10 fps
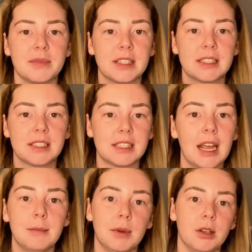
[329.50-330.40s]

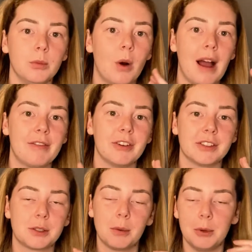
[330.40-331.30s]
statement. Whatever
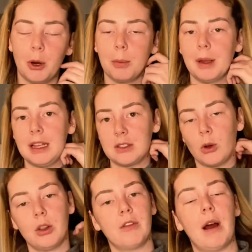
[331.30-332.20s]
is coming up is
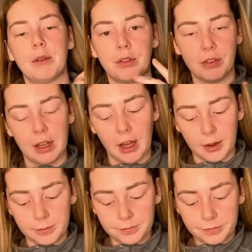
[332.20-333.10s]
all around fear.
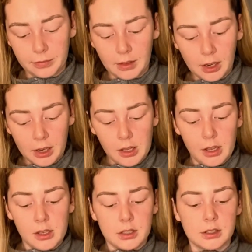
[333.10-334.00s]

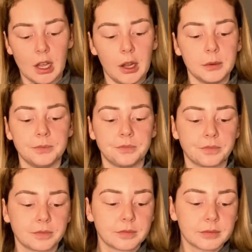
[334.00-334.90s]
So
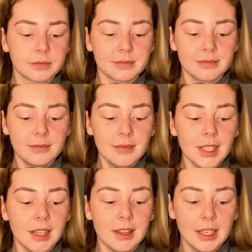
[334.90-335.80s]

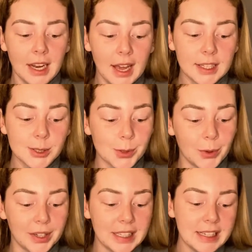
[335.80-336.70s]
the next
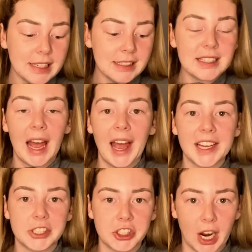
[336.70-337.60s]
one is
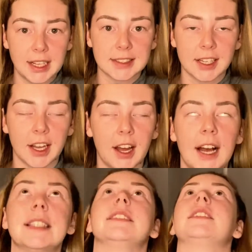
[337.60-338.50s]
head chatter,
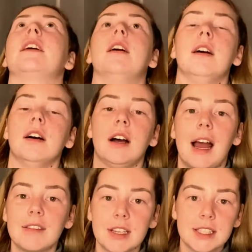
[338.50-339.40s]
and
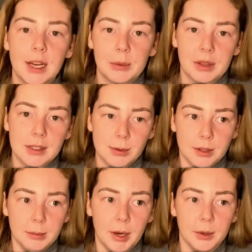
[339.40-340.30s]
I resonate with this one
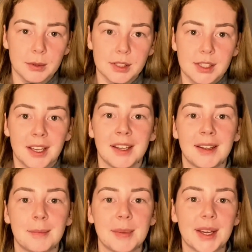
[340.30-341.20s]
the most
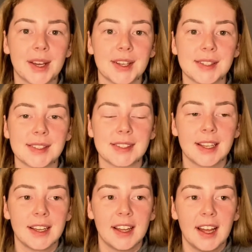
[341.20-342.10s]
because
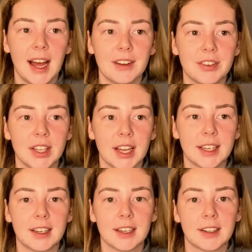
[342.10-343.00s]
I feel like